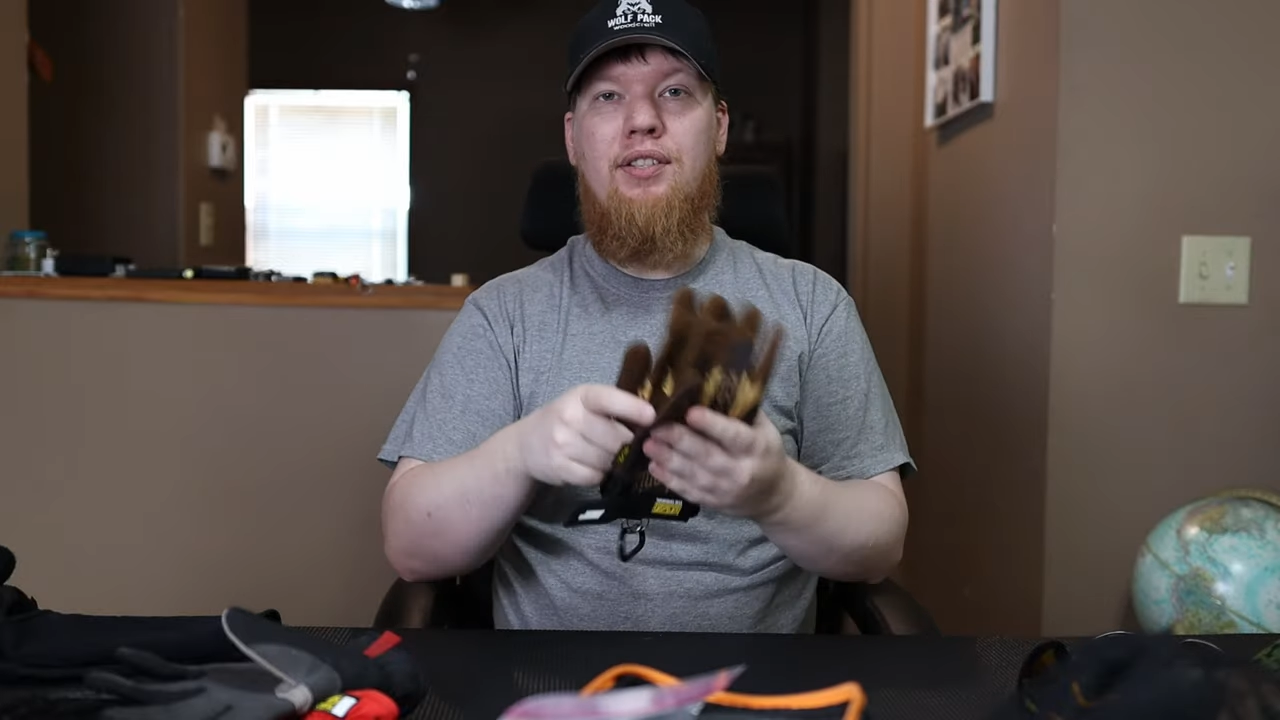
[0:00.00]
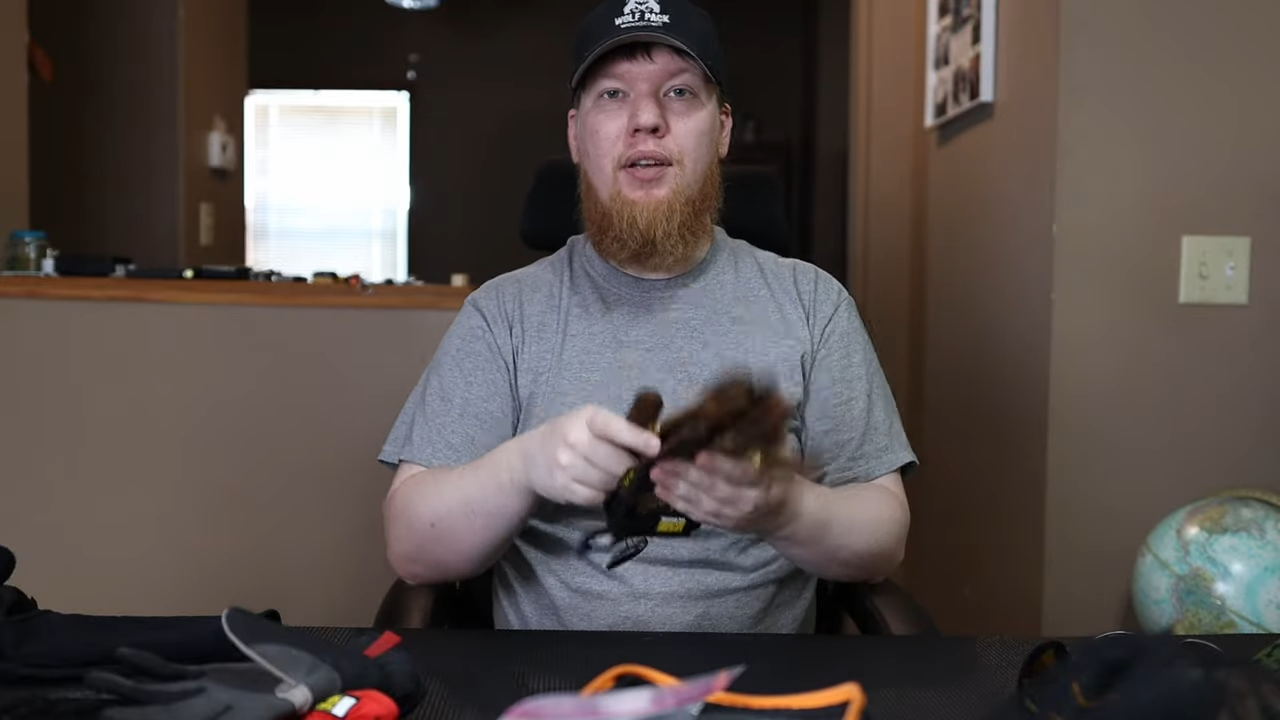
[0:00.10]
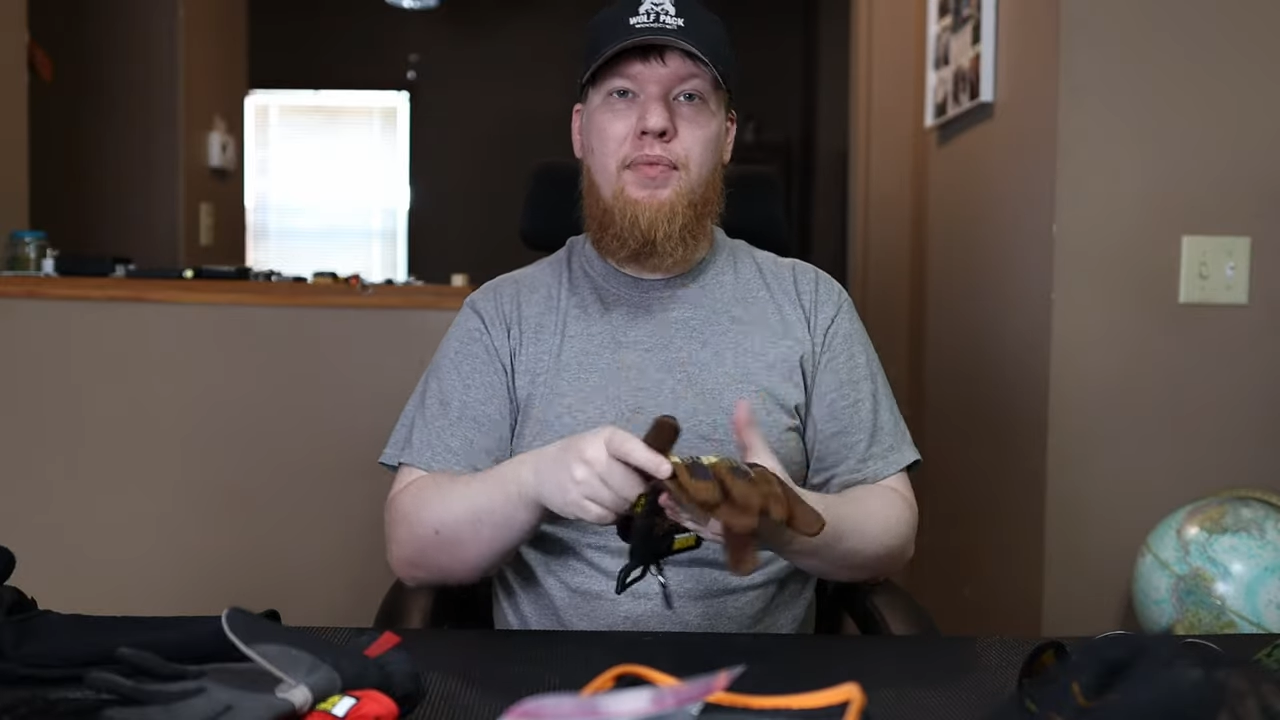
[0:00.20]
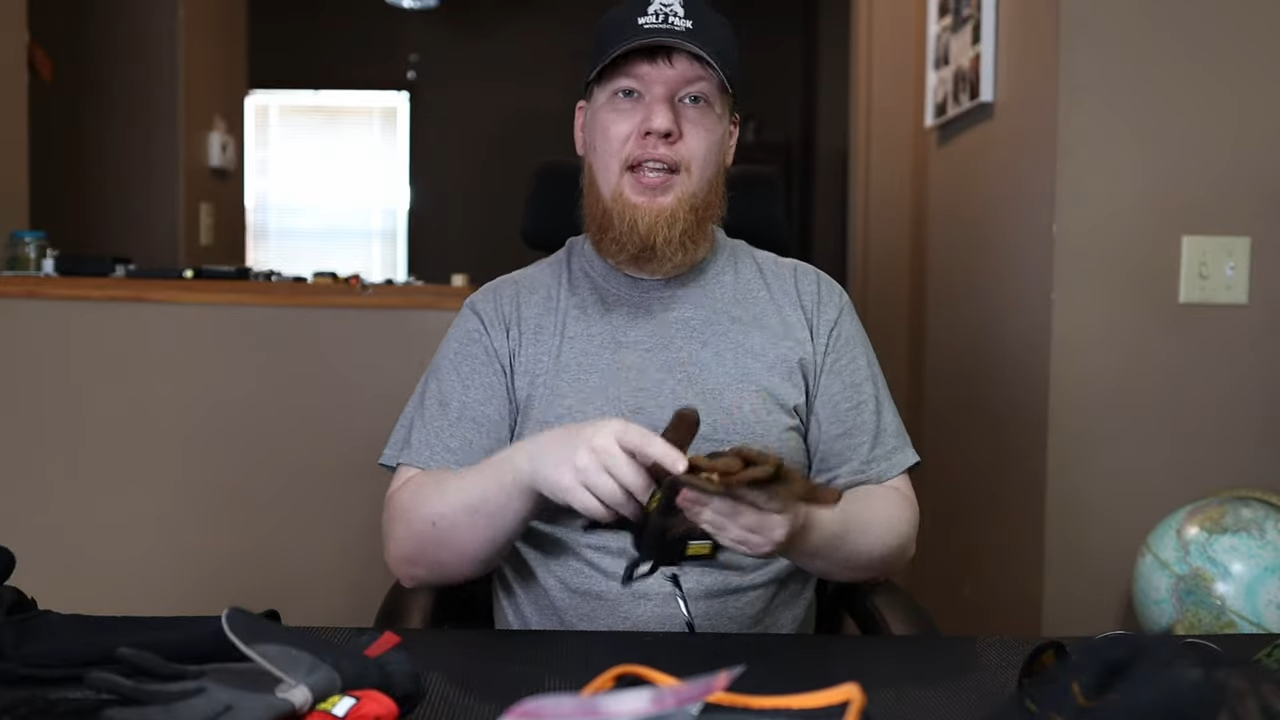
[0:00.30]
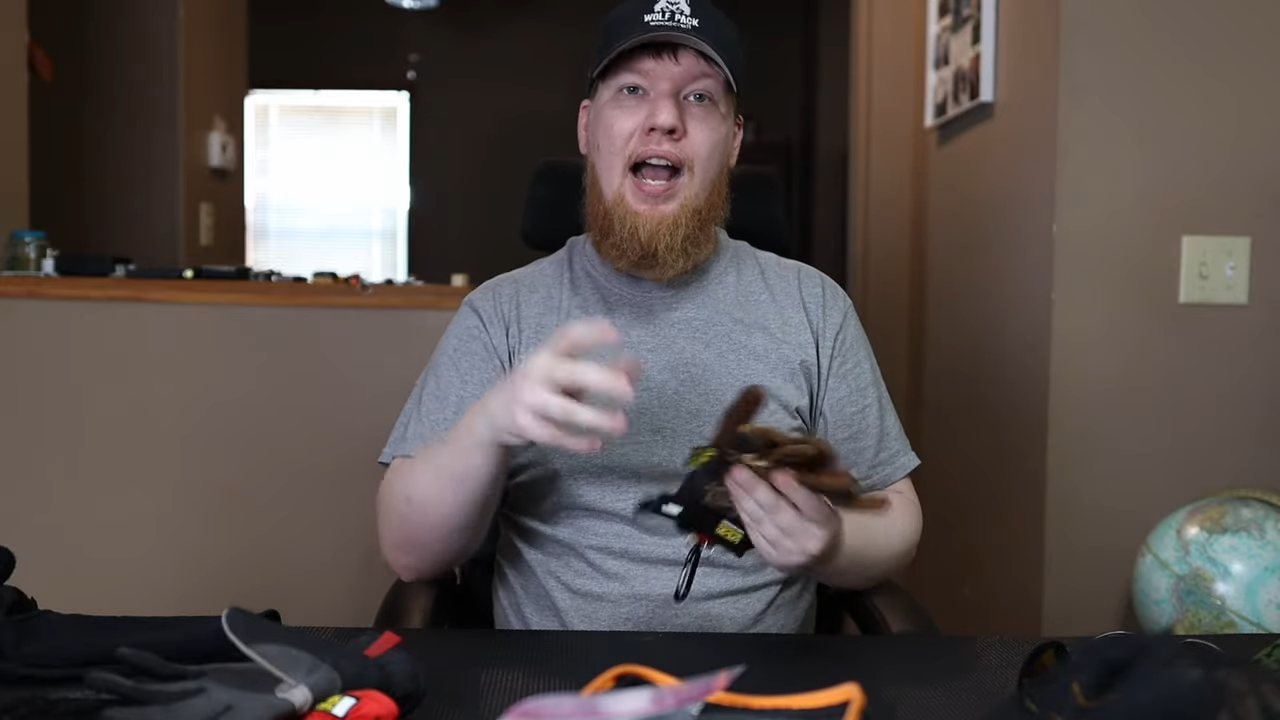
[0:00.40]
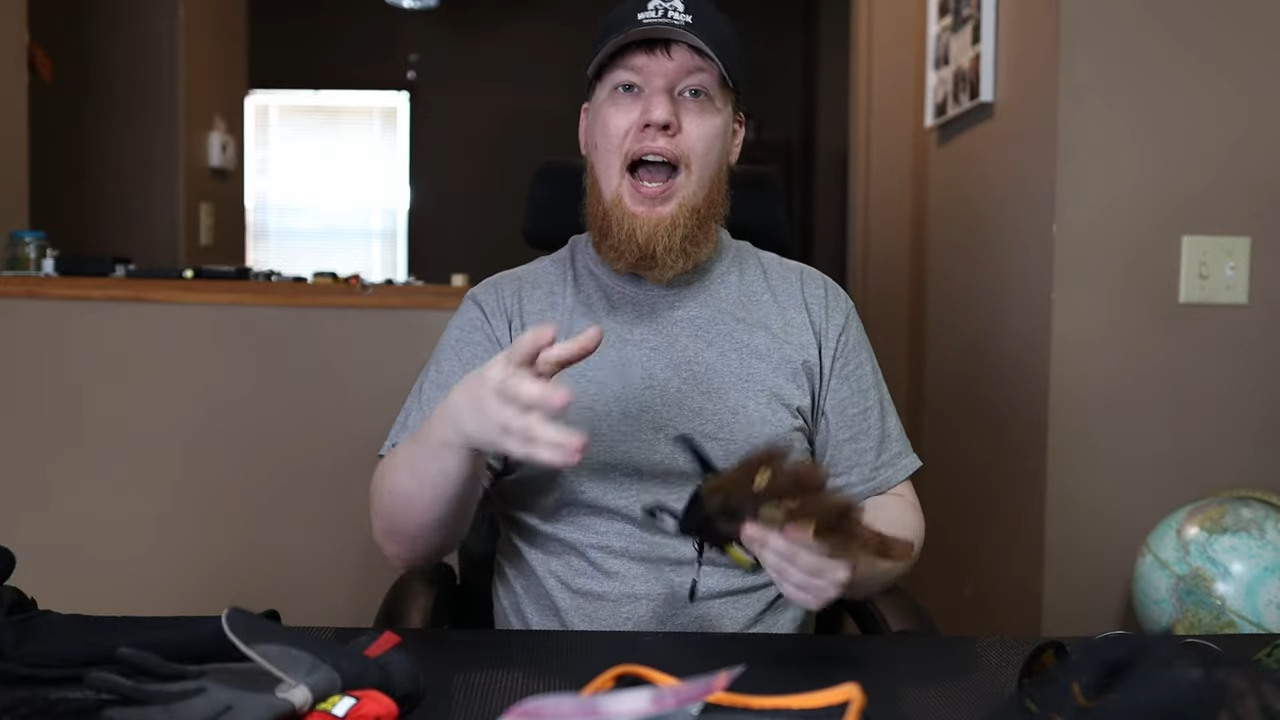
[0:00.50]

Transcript: something